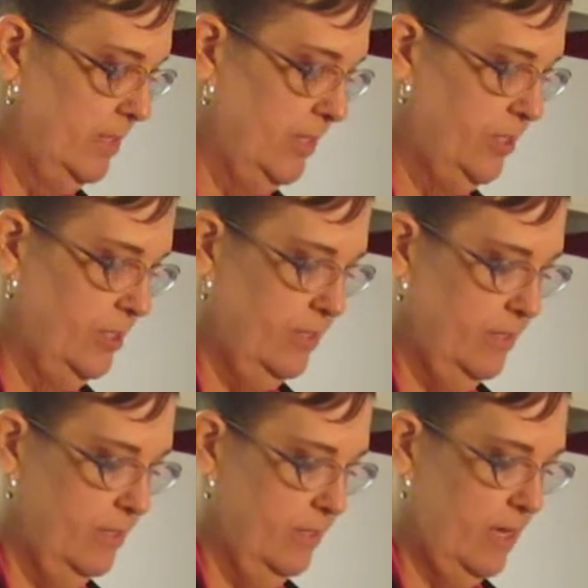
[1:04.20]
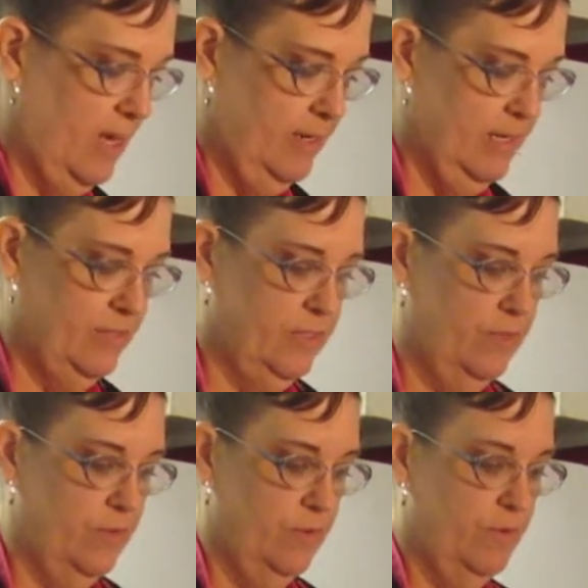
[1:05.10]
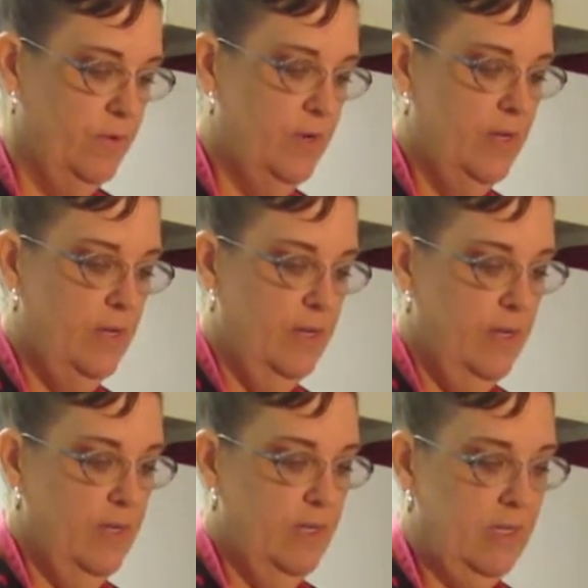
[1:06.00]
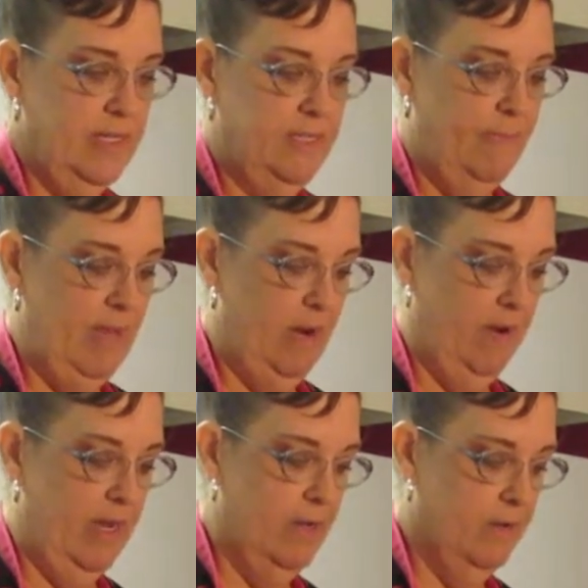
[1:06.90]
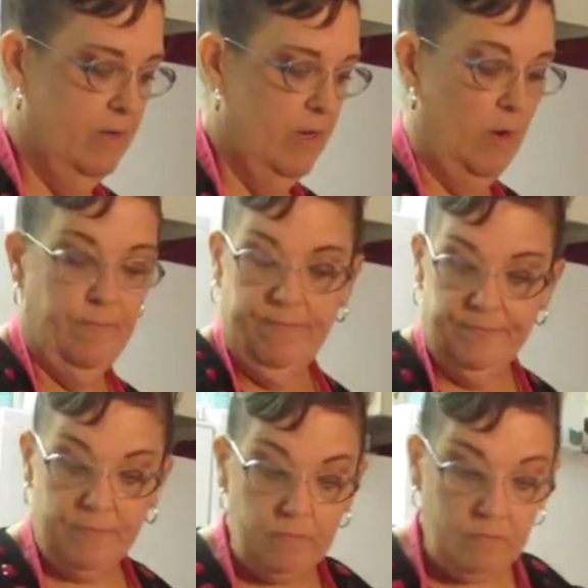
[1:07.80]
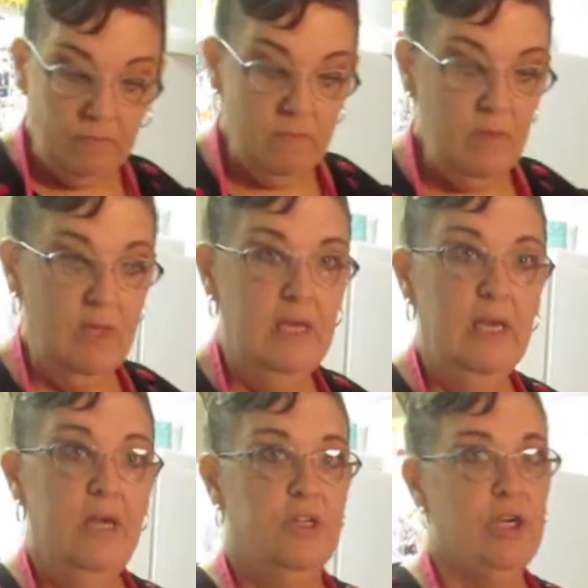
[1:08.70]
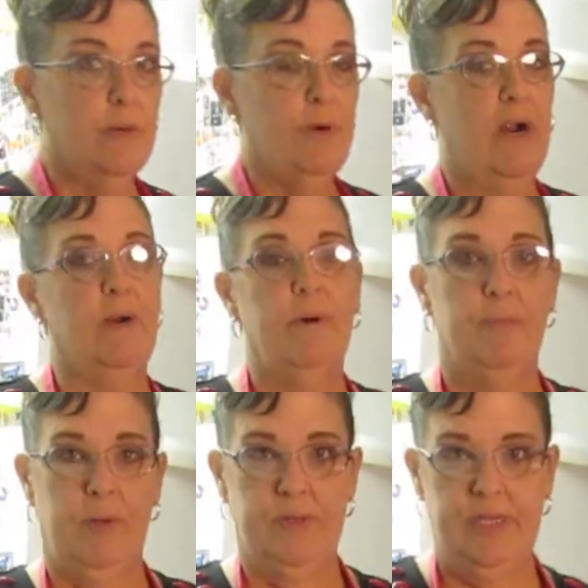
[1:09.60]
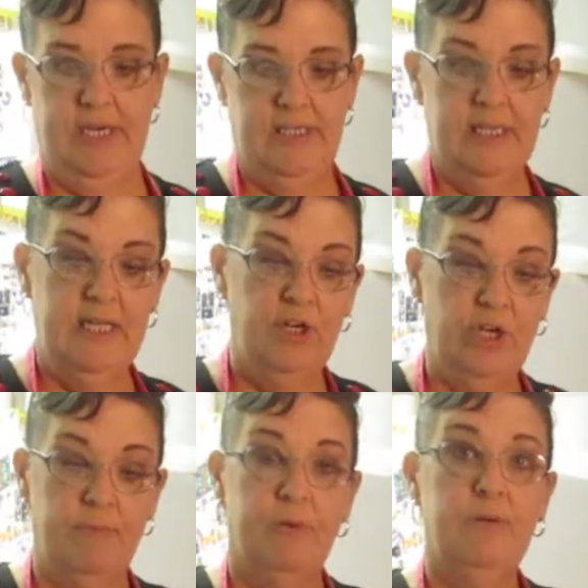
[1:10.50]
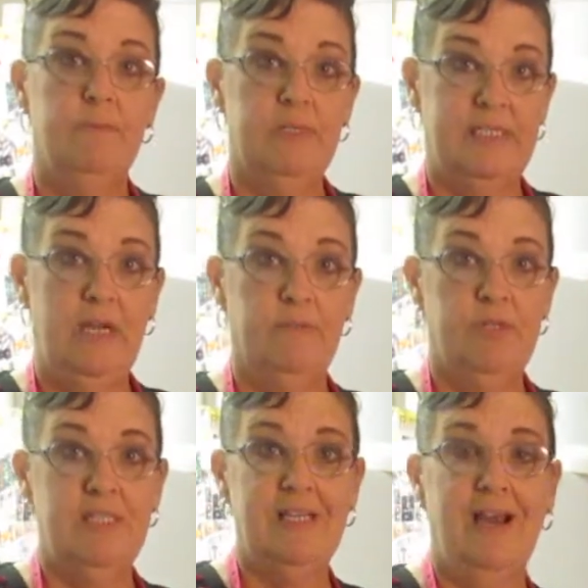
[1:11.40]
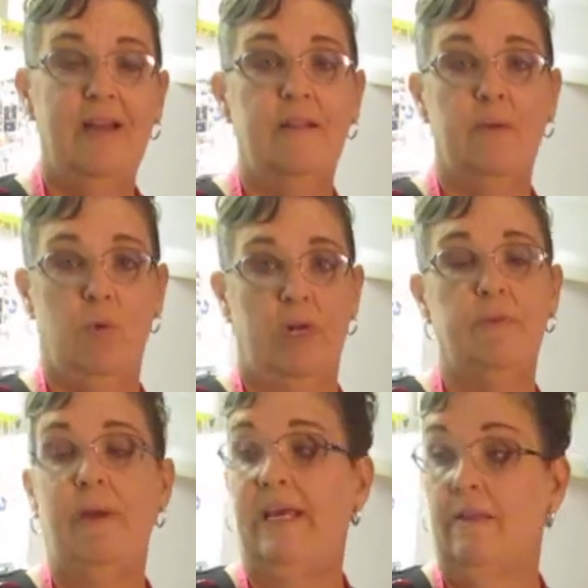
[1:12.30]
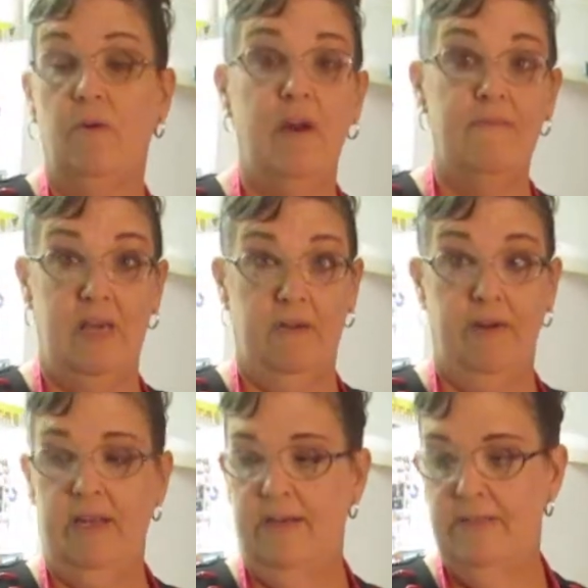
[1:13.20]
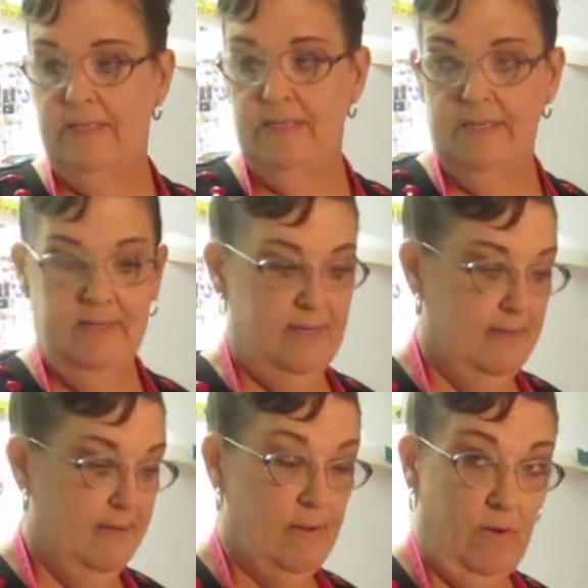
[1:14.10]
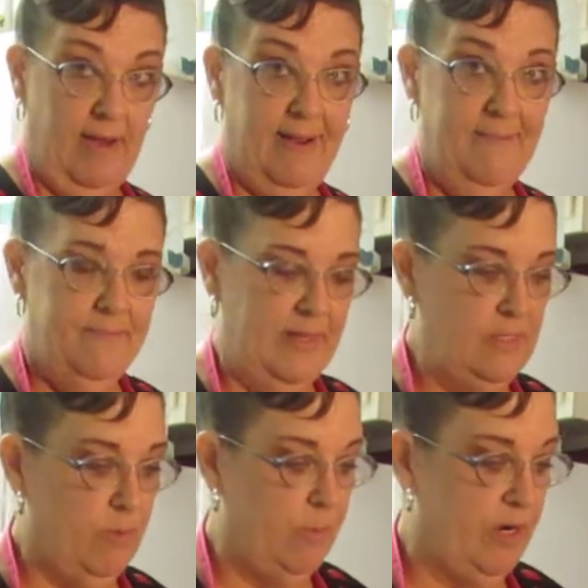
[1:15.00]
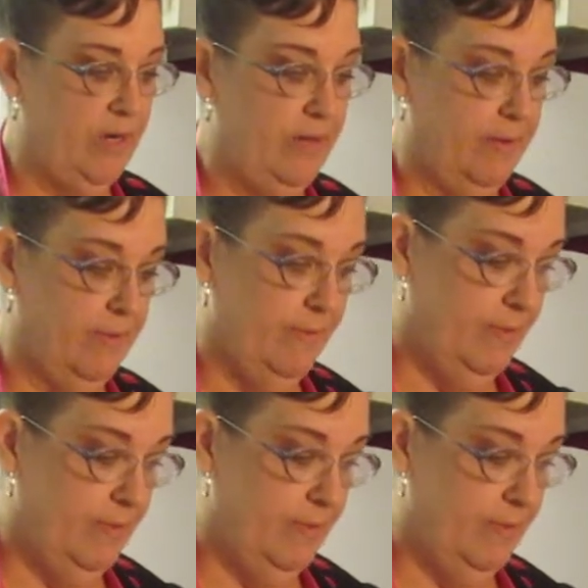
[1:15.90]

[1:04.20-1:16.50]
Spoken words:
touch the hotness, you Clutzy Mary. No. So you're going to brown them on both sides, and then you're going to set them to the side, and then we're going to make the gravy ingredients. Okay? That's what we're going to do.